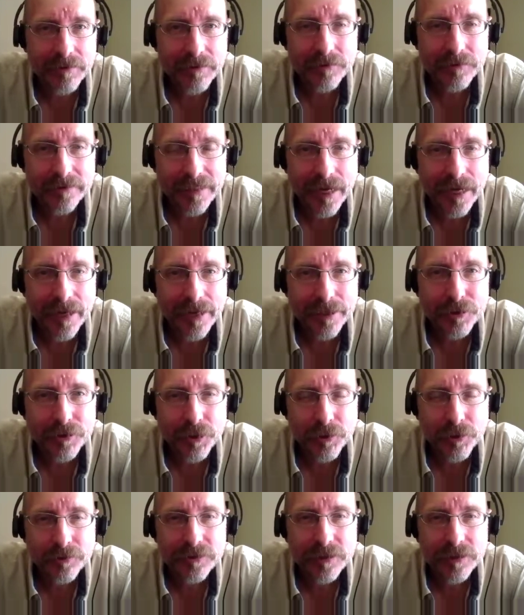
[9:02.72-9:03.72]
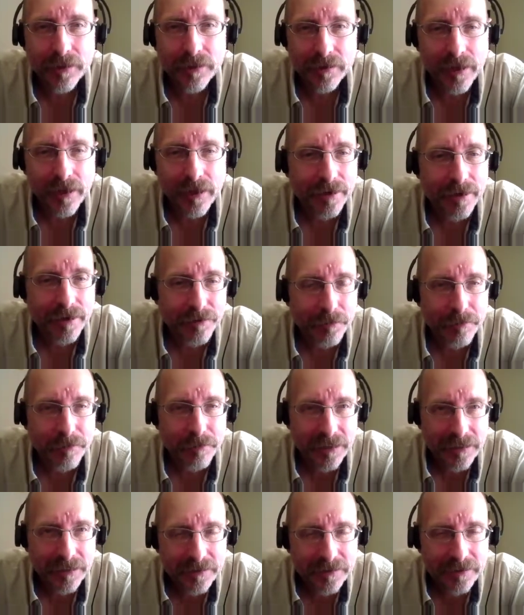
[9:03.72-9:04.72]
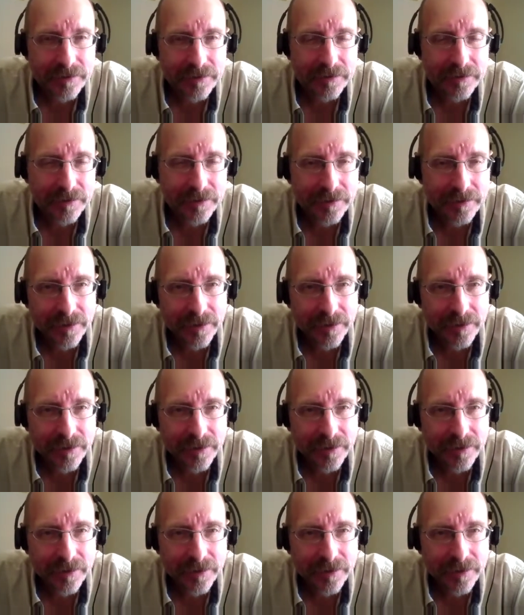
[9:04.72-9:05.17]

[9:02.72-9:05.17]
diagnosing a lot of the business,